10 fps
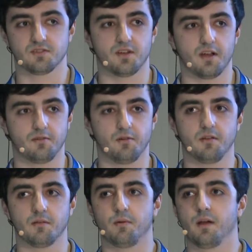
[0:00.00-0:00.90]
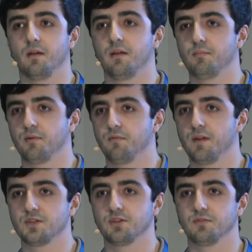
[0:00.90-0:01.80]
site written by
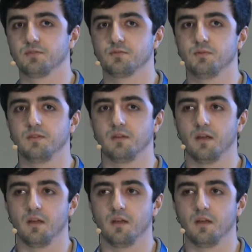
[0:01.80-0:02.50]
professionals with